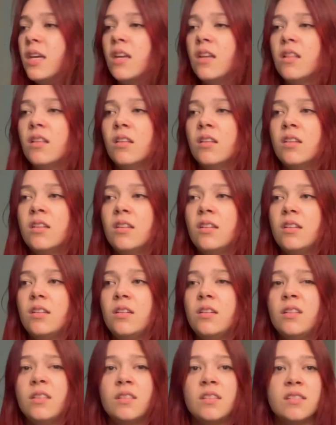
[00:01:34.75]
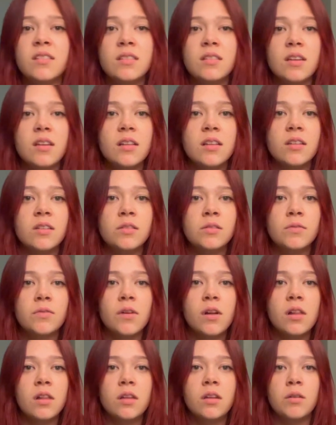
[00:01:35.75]
peeling and the ceiling's
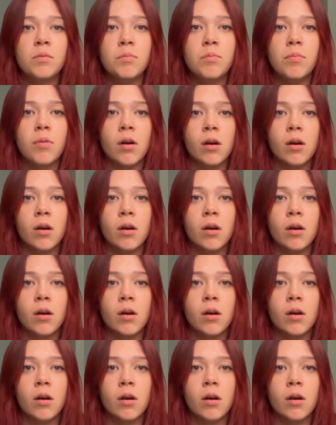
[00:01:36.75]
falling